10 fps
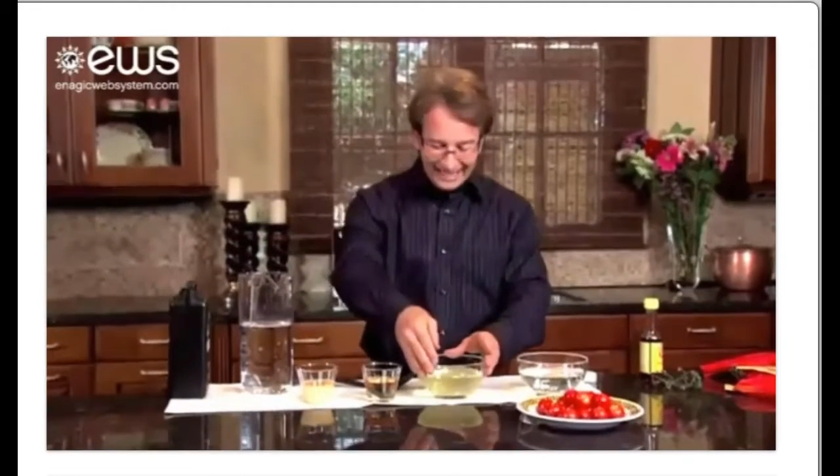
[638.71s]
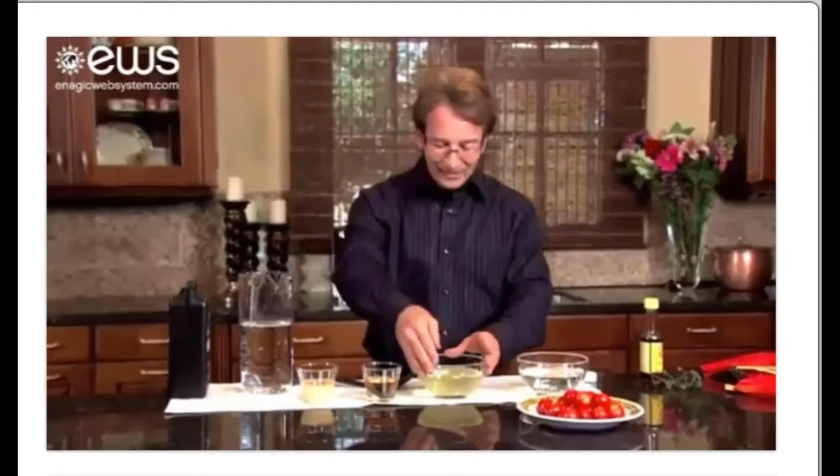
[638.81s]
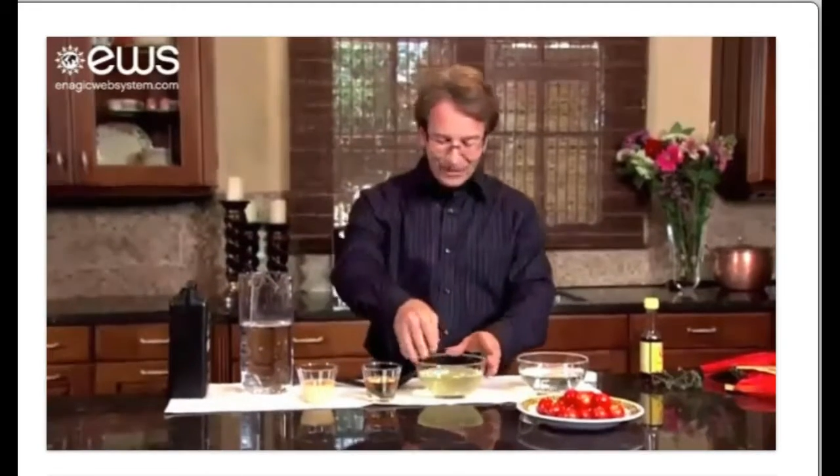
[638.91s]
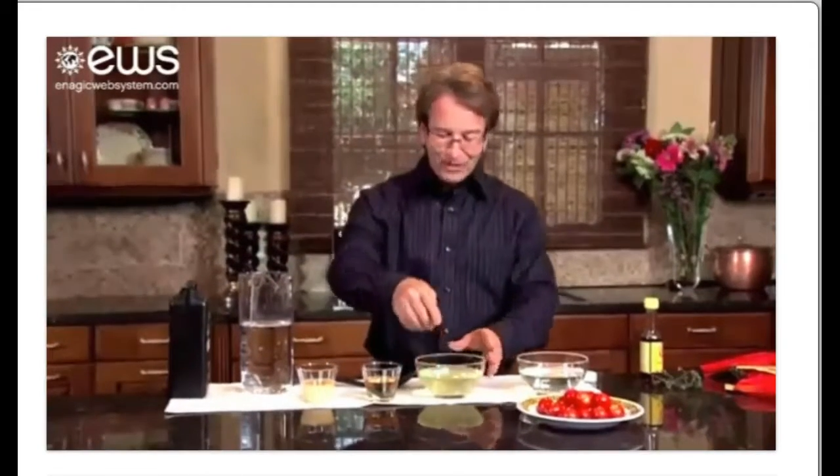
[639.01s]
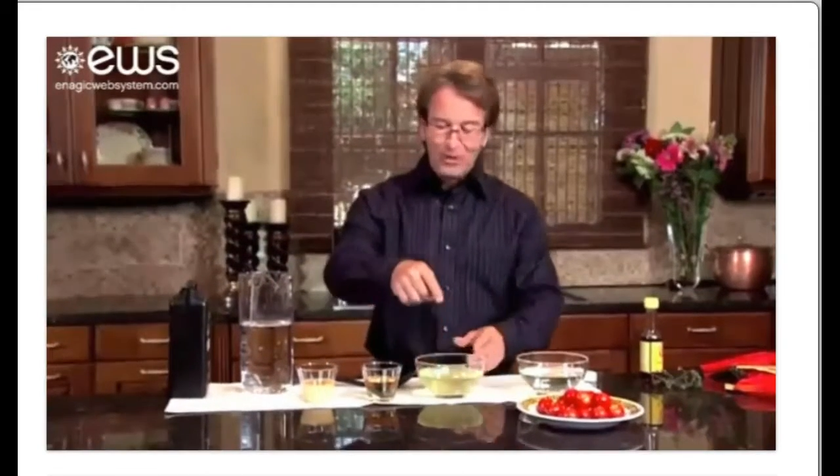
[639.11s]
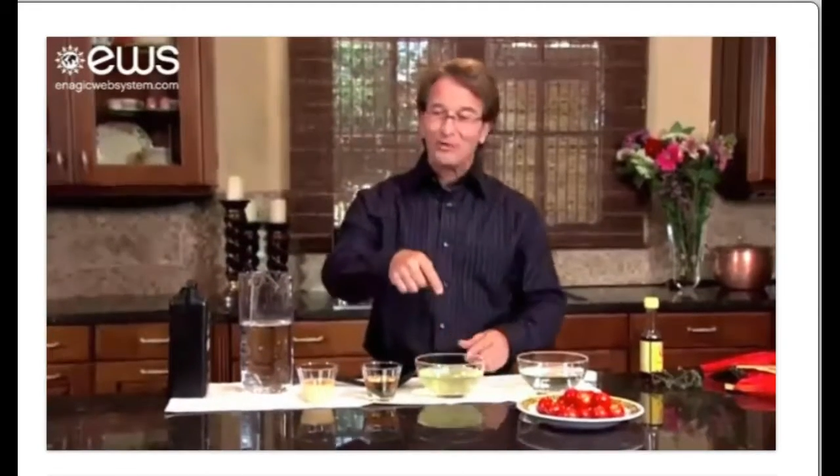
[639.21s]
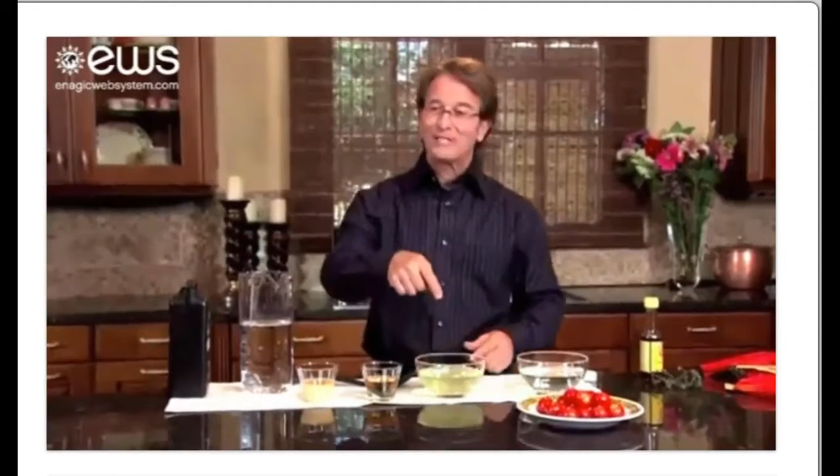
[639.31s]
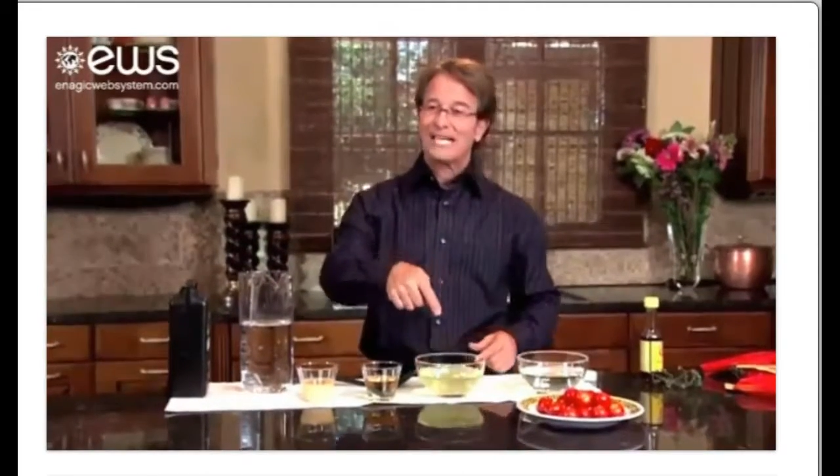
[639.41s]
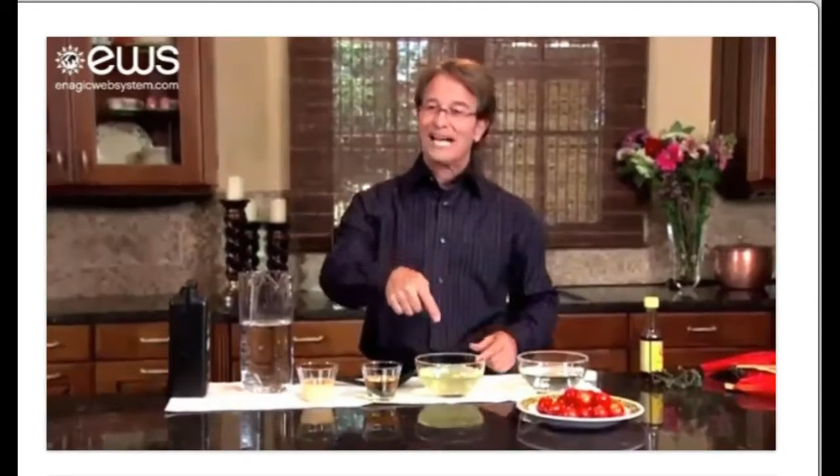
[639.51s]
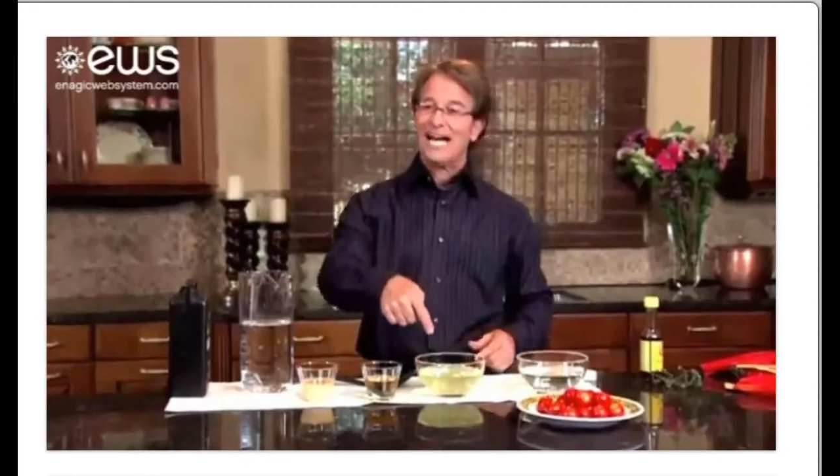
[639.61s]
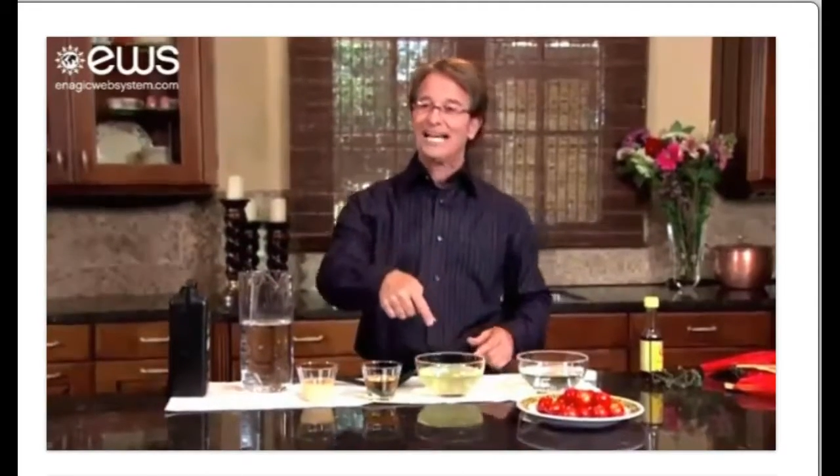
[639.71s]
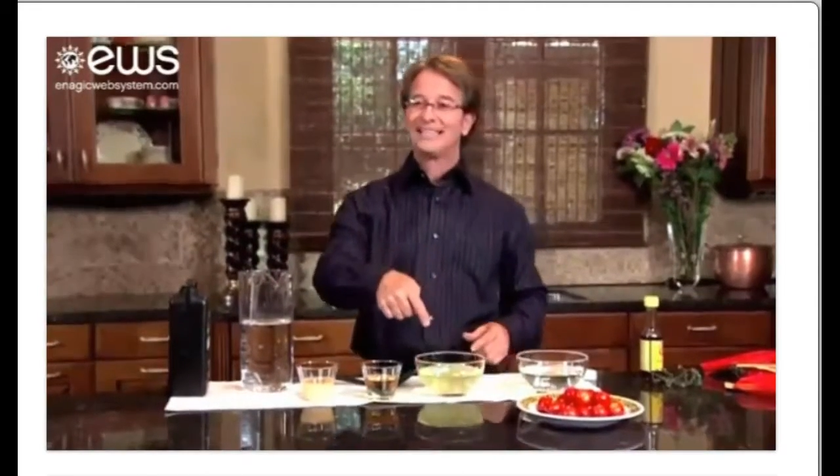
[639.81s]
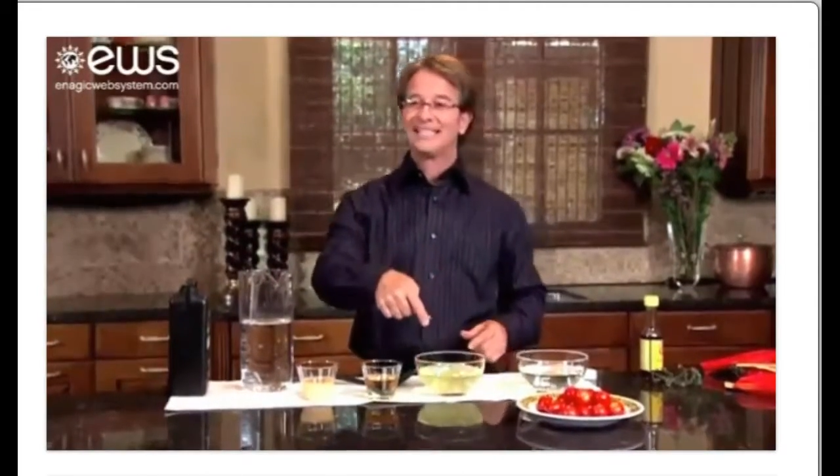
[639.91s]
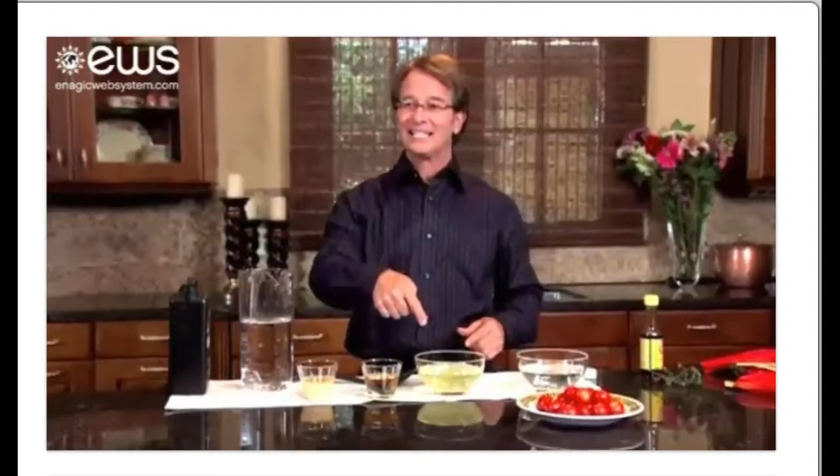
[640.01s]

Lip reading: It was what was on the